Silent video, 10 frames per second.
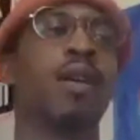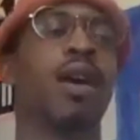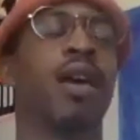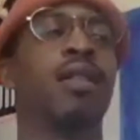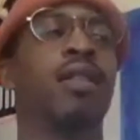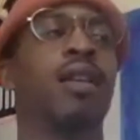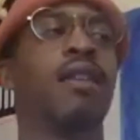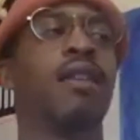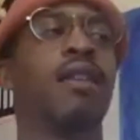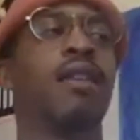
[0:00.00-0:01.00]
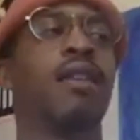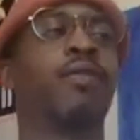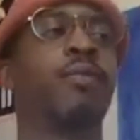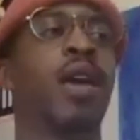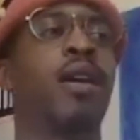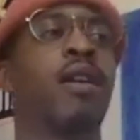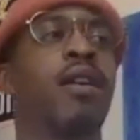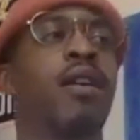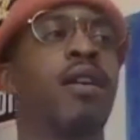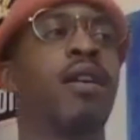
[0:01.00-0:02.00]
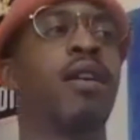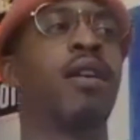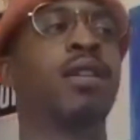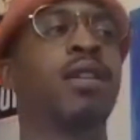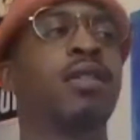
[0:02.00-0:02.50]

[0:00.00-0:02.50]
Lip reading: And the love that we get from there is